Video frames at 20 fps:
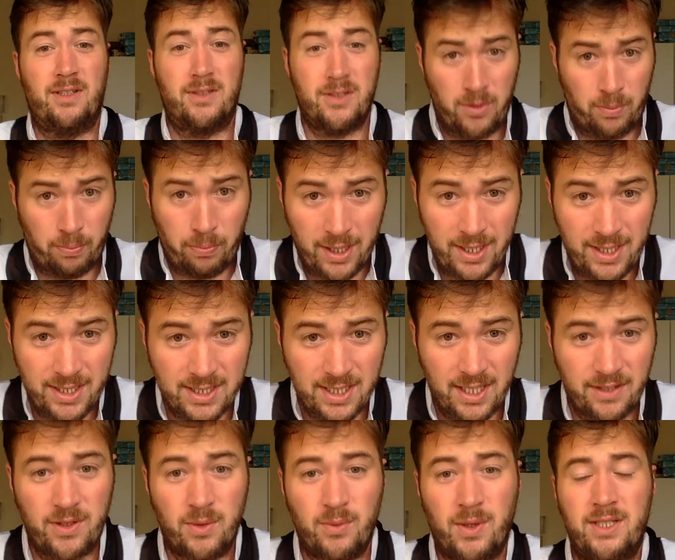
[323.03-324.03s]
So please,
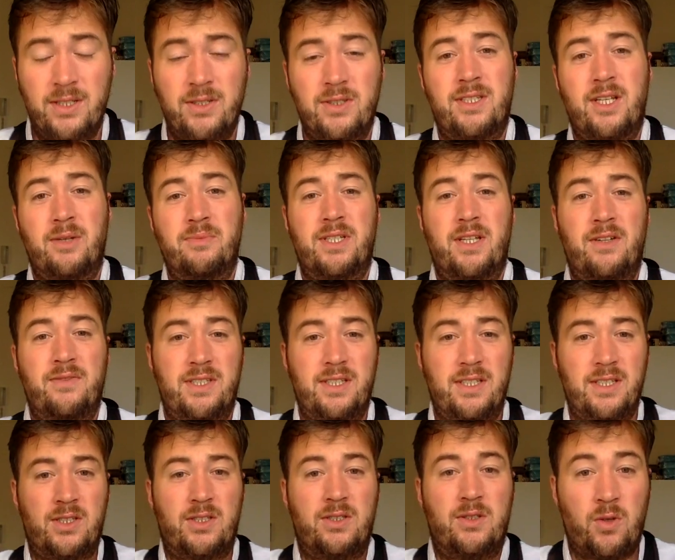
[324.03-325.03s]
if you want to use Tim's
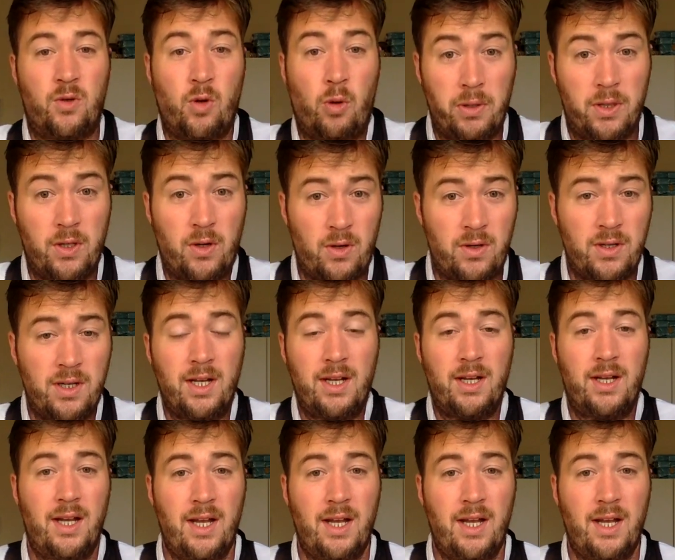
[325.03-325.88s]
services, go below.